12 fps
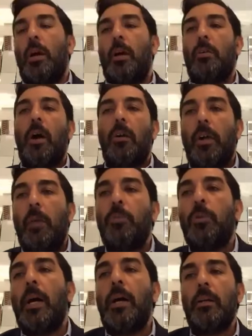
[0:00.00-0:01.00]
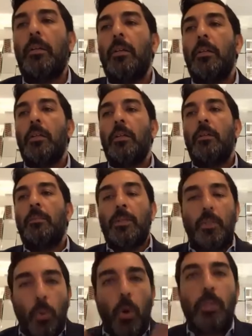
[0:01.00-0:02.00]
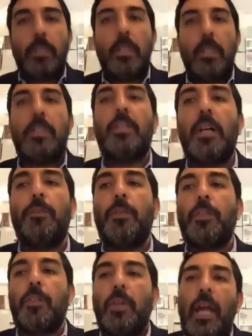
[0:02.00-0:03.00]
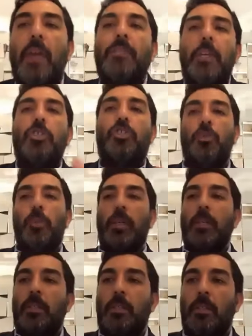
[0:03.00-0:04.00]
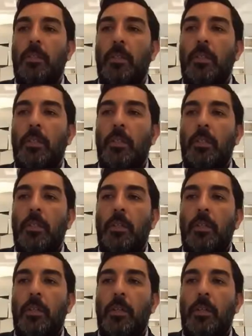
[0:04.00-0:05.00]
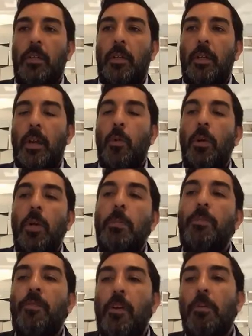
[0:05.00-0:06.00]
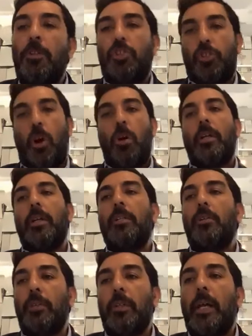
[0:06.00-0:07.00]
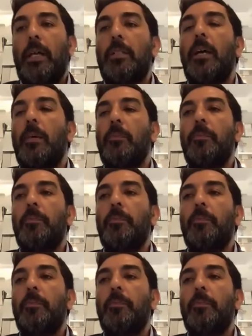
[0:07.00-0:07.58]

our, our emunah, but the world itself is going to have an issue with us. And we're going to be very much targeted during that time.